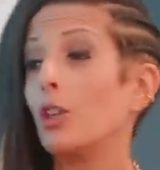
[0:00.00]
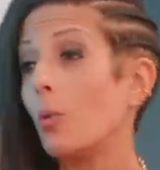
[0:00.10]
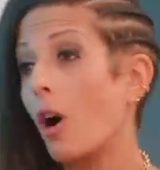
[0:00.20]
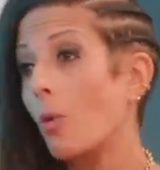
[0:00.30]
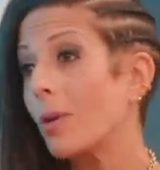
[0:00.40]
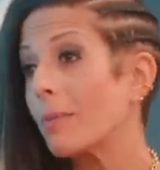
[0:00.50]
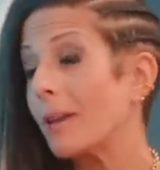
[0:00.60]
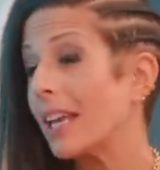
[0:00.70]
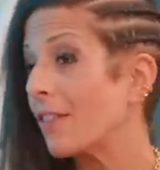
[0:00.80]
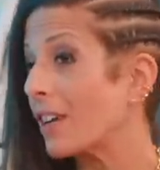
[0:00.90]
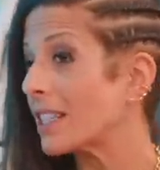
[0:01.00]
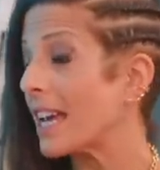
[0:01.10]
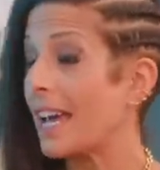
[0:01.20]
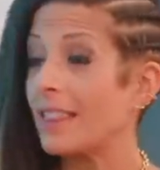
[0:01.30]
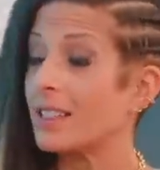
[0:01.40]
You are with me. And if I
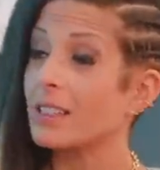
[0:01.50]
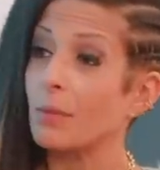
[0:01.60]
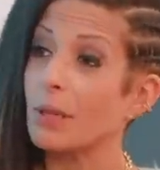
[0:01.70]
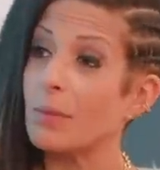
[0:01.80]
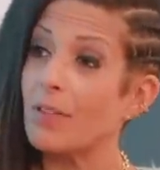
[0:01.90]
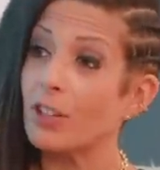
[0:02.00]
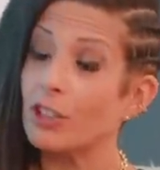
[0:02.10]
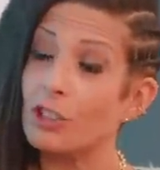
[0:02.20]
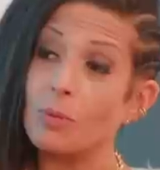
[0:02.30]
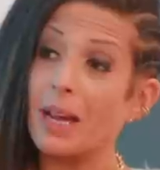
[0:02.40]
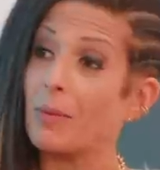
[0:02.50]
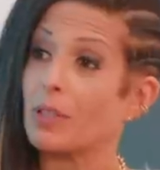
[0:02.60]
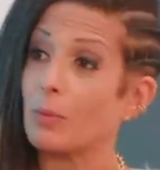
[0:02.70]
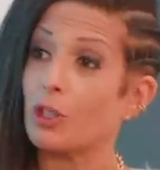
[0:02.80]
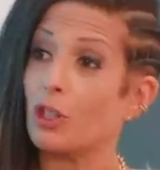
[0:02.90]
say, hey, this is something I'm never going to do, now
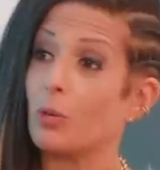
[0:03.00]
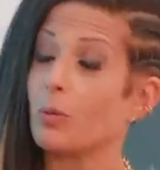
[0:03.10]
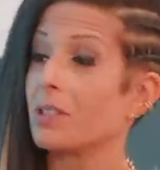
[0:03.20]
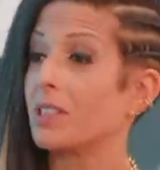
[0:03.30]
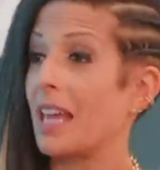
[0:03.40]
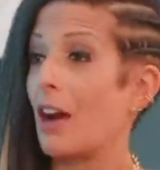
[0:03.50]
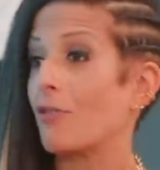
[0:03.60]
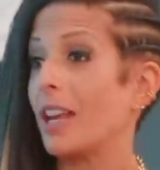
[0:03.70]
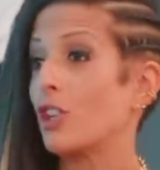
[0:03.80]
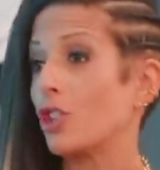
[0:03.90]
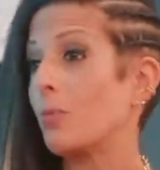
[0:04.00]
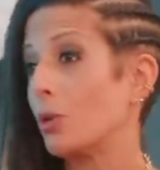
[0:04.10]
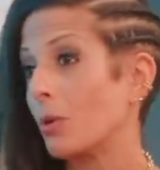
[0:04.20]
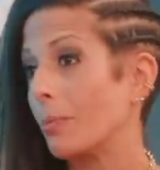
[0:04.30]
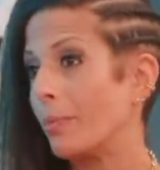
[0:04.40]
it's up to you that a
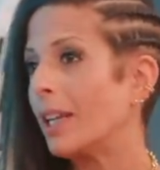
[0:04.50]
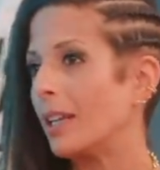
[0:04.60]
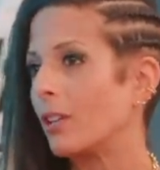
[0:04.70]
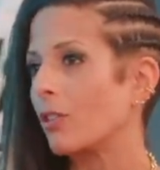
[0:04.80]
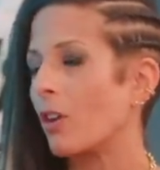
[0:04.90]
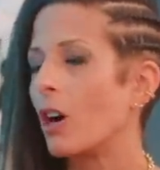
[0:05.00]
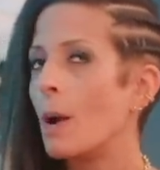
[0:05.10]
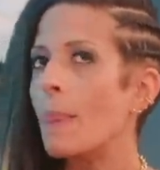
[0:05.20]
relationship you can be in or not.